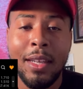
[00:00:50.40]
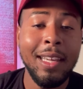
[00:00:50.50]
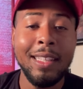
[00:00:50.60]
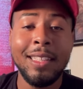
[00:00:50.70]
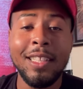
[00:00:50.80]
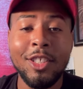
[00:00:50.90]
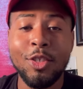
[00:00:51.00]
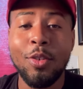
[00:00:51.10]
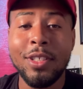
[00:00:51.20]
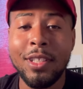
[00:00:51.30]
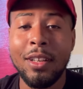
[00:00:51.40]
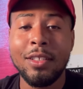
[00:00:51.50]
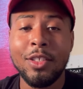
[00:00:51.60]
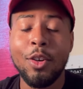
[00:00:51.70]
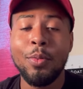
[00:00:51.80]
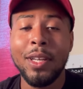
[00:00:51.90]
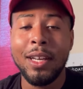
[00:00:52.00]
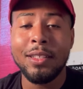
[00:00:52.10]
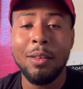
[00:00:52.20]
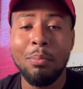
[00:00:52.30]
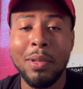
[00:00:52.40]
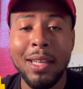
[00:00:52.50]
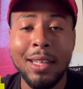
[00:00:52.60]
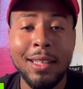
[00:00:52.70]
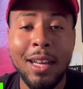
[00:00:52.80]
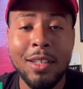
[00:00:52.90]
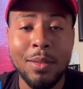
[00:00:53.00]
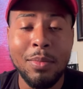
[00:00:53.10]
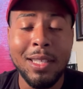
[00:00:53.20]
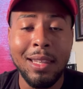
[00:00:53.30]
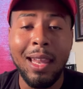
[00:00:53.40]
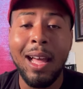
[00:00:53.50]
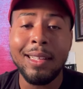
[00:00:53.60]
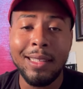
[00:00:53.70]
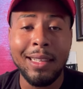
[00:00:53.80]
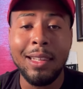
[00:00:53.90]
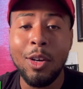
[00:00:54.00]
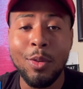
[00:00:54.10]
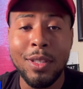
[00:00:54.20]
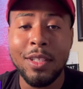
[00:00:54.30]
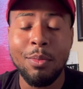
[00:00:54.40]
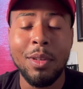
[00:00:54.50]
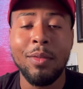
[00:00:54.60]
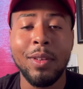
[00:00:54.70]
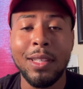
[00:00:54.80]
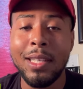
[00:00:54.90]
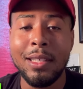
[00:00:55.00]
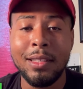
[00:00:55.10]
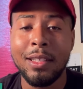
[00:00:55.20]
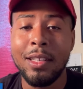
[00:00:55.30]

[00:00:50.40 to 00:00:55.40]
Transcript: and these short sellers know we got some big announcements locked and loaded to be released.